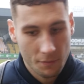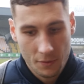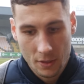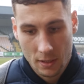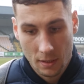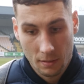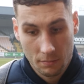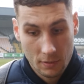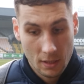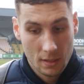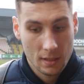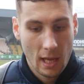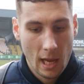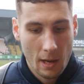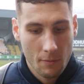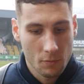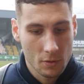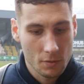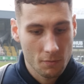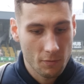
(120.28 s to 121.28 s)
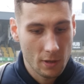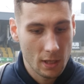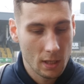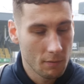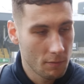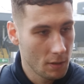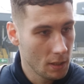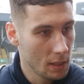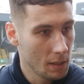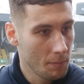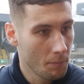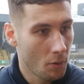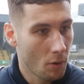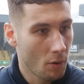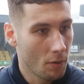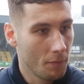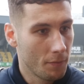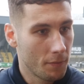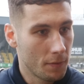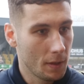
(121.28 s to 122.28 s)
Obviously, this game was really, really
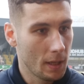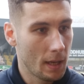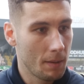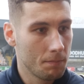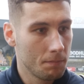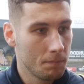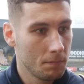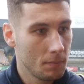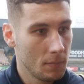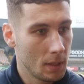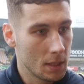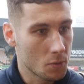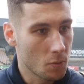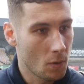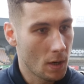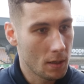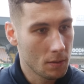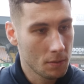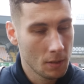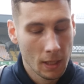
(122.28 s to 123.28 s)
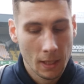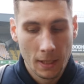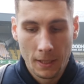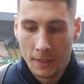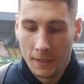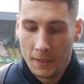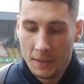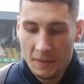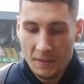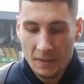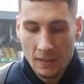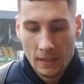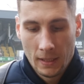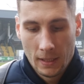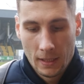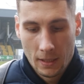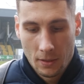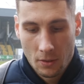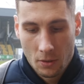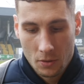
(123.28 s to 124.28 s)
important for them as well.
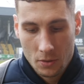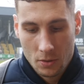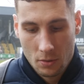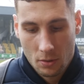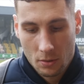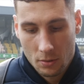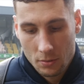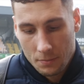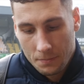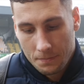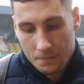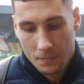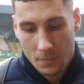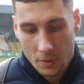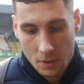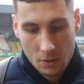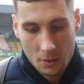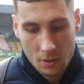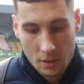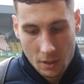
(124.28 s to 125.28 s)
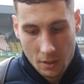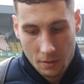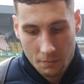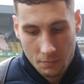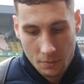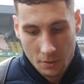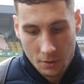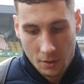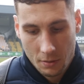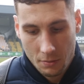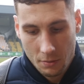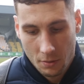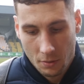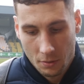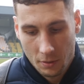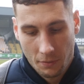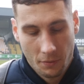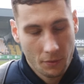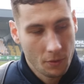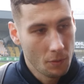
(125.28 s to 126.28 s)
You know, so they, you know,
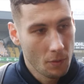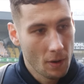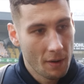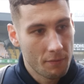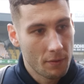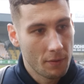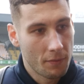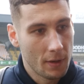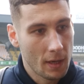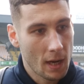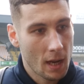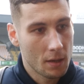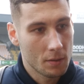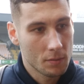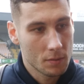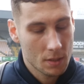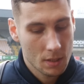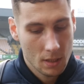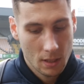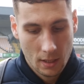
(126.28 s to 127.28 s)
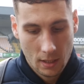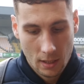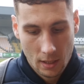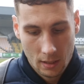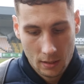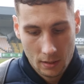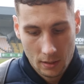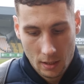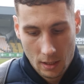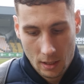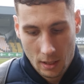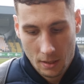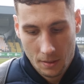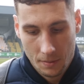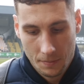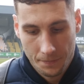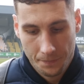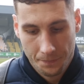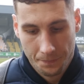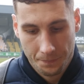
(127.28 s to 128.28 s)
they threw everything at us and,
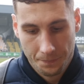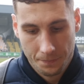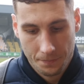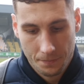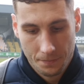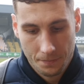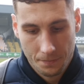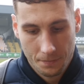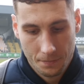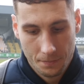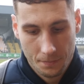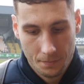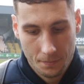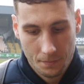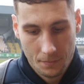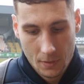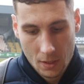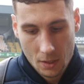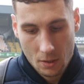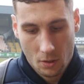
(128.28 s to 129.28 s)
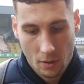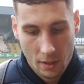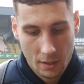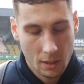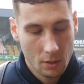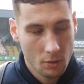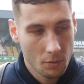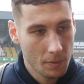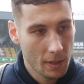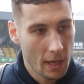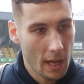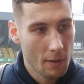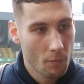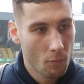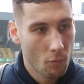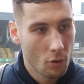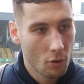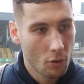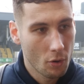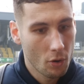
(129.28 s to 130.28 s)
um, you know, ended up
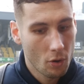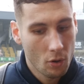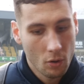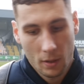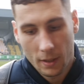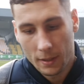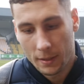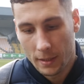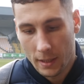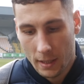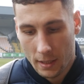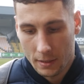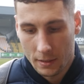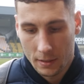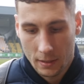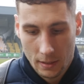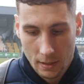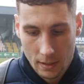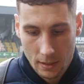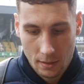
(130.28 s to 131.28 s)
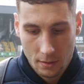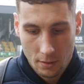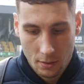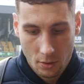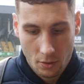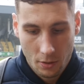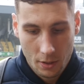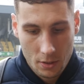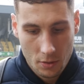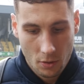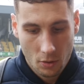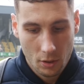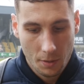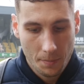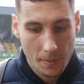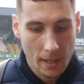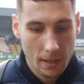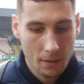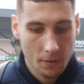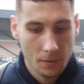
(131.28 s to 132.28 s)
getting one goal. And then, you know, it's all
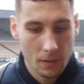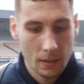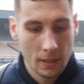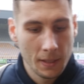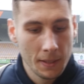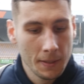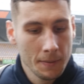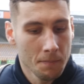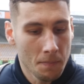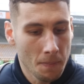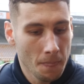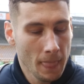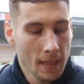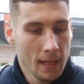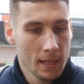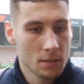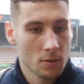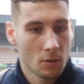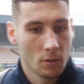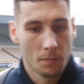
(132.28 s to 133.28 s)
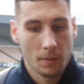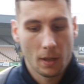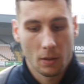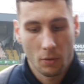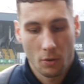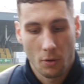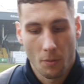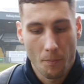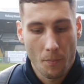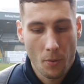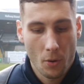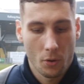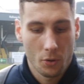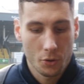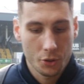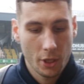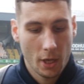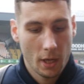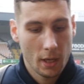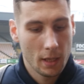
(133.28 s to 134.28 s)
about, it's all about
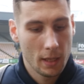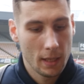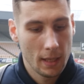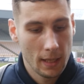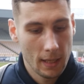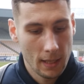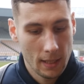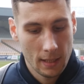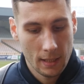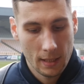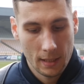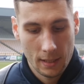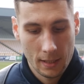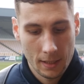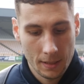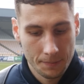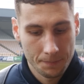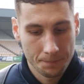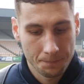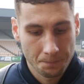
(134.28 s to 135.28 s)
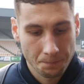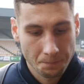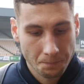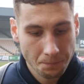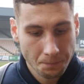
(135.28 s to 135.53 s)
composure. Um,